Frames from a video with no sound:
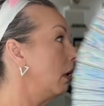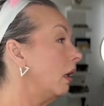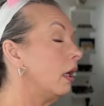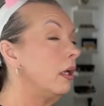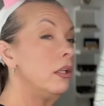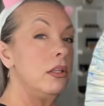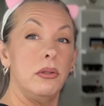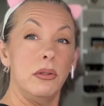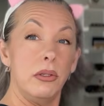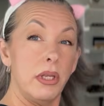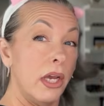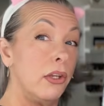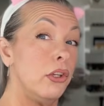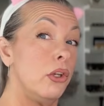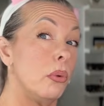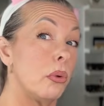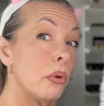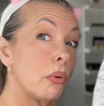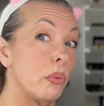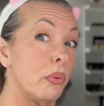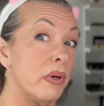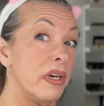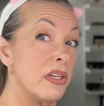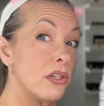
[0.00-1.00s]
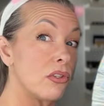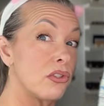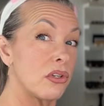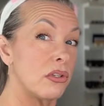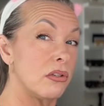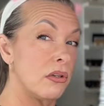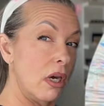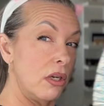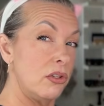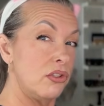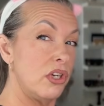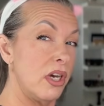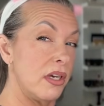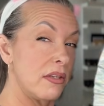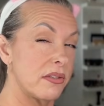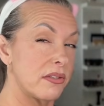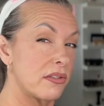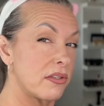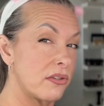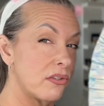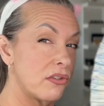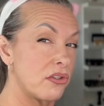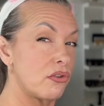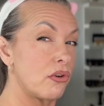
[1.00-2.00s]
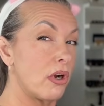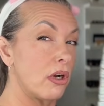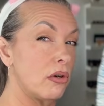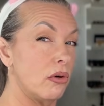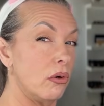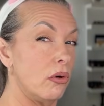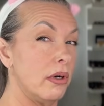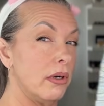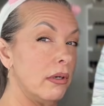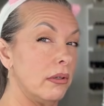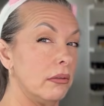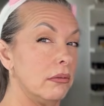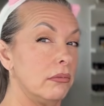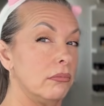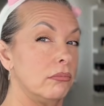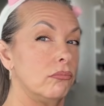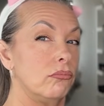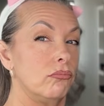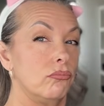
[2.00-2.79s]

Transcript: And you were rich, not just struck oil.